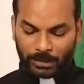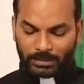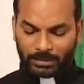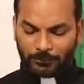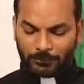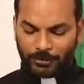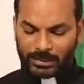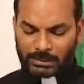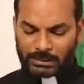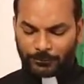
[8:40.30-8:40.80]

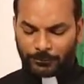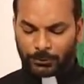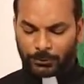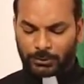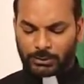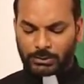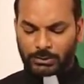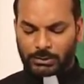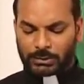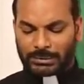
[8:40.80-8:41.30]
The first
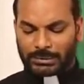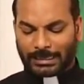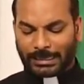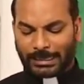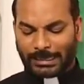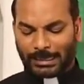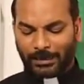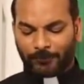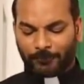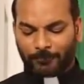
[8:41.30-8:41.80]
fruits
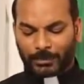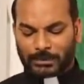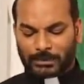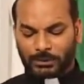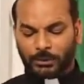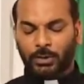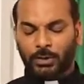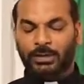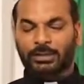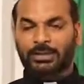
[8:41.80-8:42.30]
in
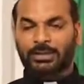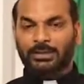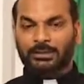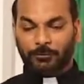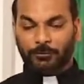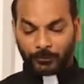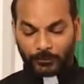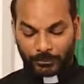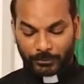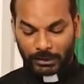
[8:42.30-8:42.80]
1
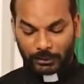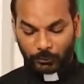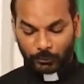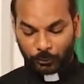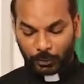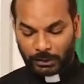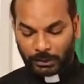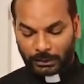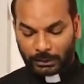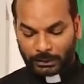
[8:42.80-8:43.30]
Corinthians
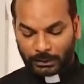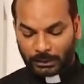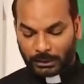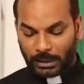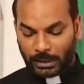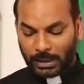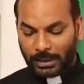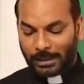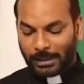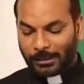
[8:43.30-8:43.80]

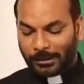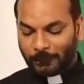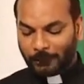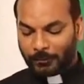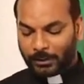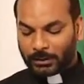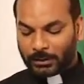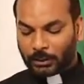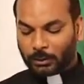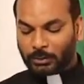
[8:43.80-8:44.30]
15:20
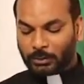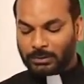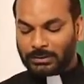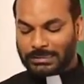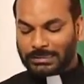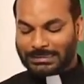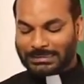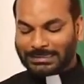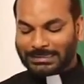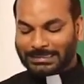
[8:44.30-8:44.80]
refer to
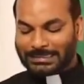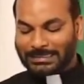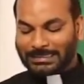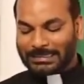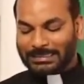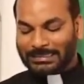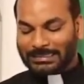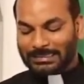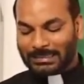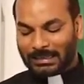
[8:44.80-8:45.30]

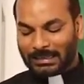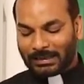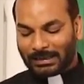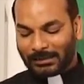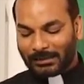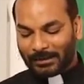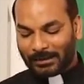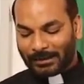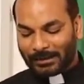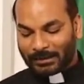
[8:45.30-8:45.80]
Jesus'
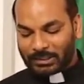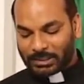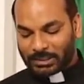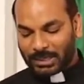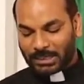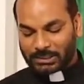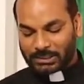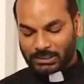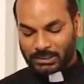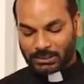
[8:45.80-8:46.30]

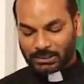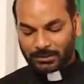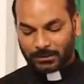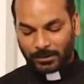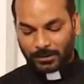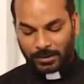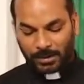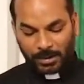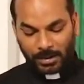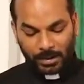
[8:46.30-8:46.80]
resurrection.
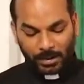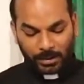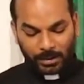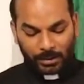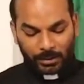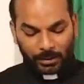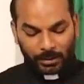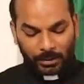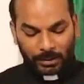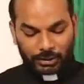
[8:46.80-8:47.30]

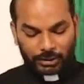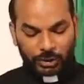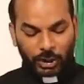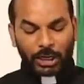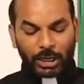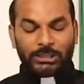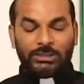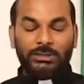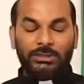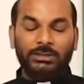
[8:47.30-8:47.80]
In
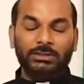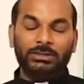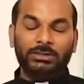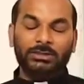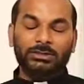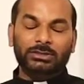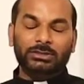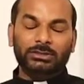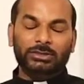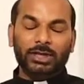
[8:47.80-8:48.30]

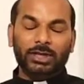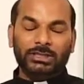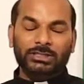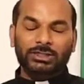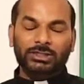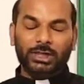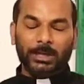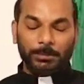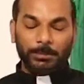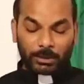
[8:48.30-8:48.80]

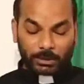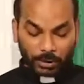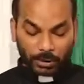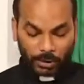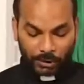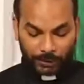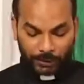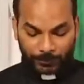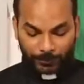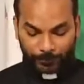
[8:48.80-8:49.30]
John's chapter
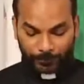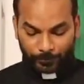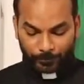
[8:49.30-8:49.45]
3,